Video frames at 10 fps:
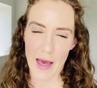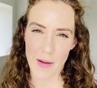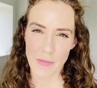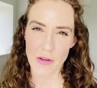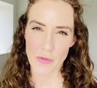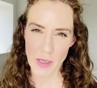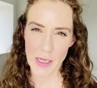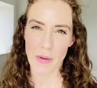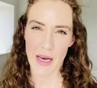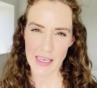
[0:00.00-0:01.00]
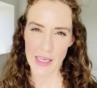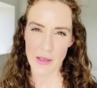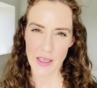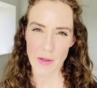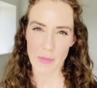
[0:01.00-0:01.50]
and these really bad
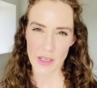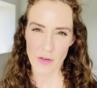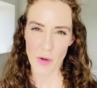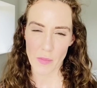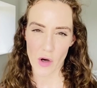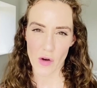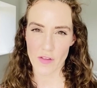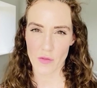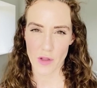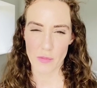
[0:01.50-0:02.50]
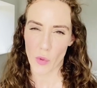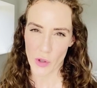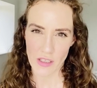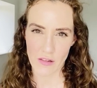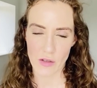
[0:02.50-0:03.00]
Enid Blyton ripoffs with
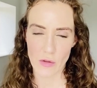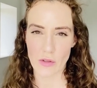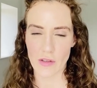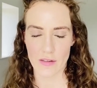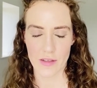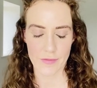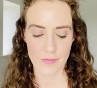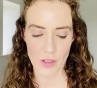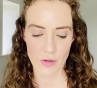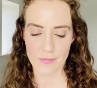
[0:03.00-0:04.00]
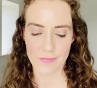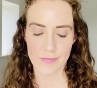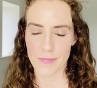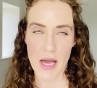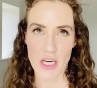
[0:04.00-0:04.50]
boarding schools and, you know,
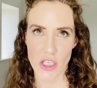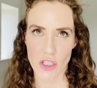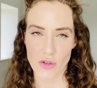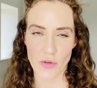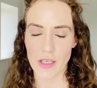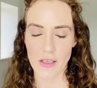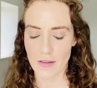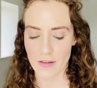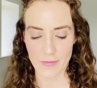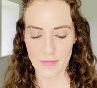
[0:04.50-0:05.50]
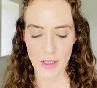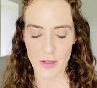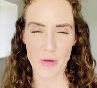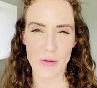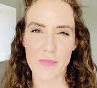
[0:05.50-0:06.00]
magic trees. And you know,
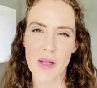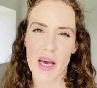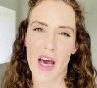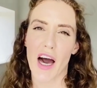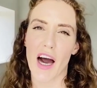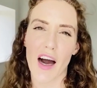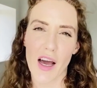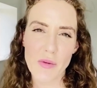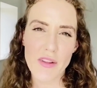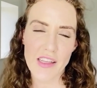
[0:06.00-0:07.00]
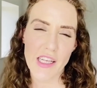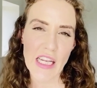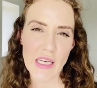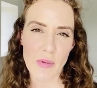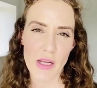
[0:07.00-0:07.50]
so I would say that
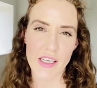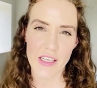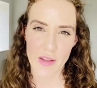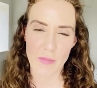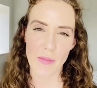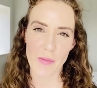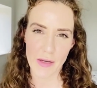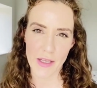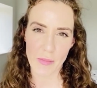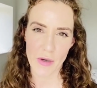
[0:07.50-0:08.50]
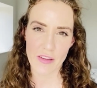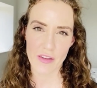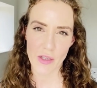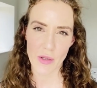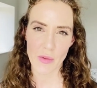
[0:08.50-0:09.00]
Enid Blyton is probably the
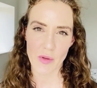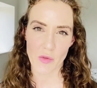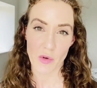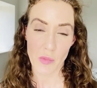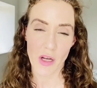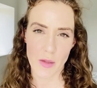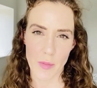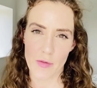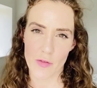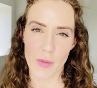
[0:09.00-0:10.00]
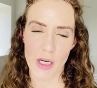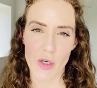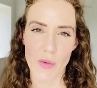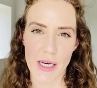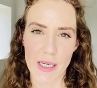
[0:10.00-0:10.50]
person who is responsible for my
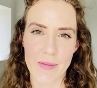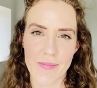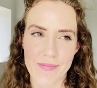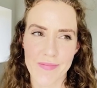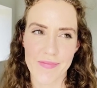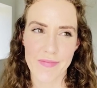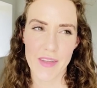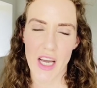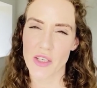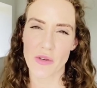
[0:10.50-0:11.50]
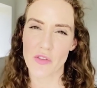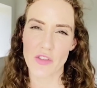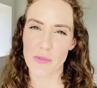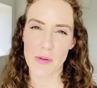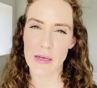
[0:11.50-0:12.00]
career. I don't know if
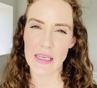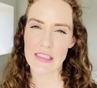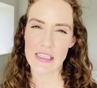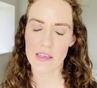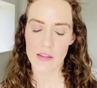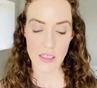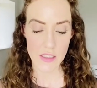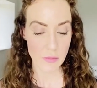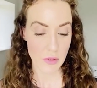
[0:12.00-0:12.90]
she'd be pleased to hear that.